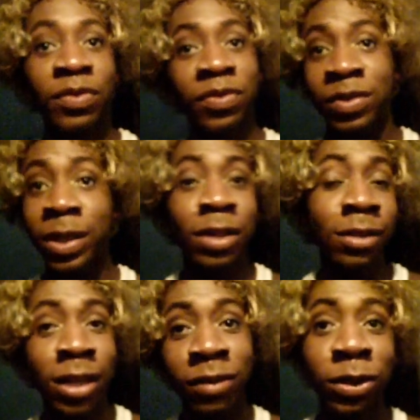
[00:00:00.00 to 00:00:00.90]
You'll
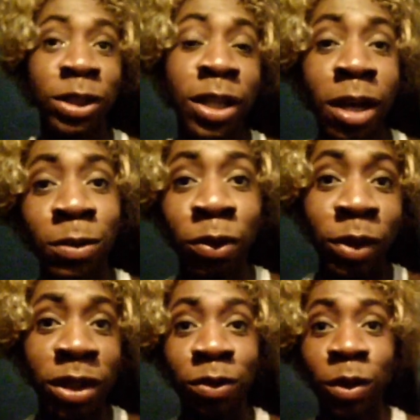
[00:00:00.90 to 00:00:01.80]
never stop,
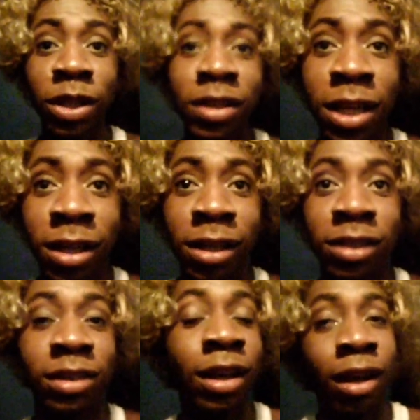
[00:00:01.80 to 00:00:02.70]
Xhris with the next.
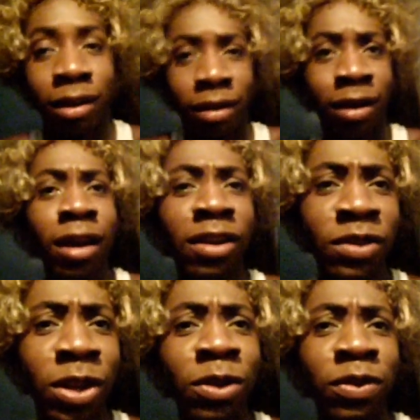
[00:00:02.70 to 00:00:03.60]
Have
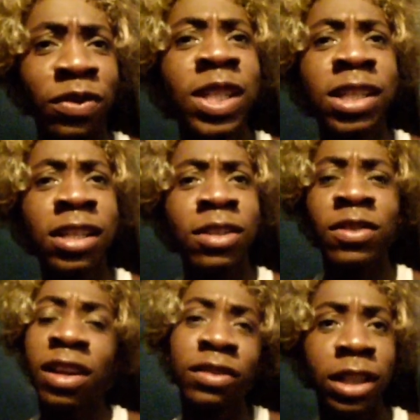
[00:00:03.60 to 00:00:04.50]
no fear,
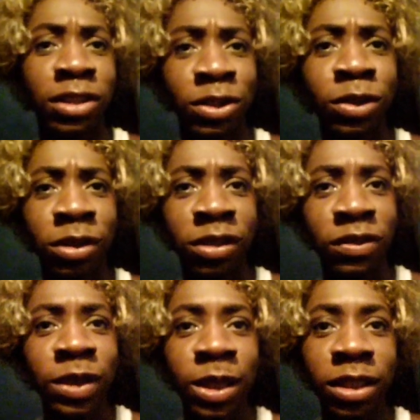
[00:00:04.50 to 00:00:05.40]
I've got stories for
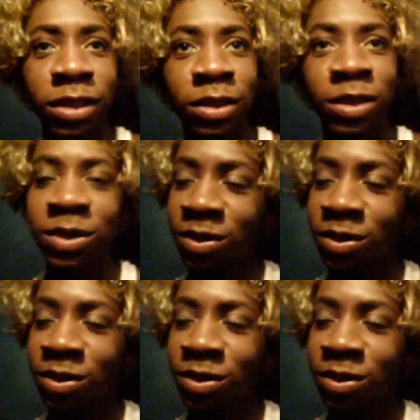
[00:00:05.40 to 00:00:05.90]
years.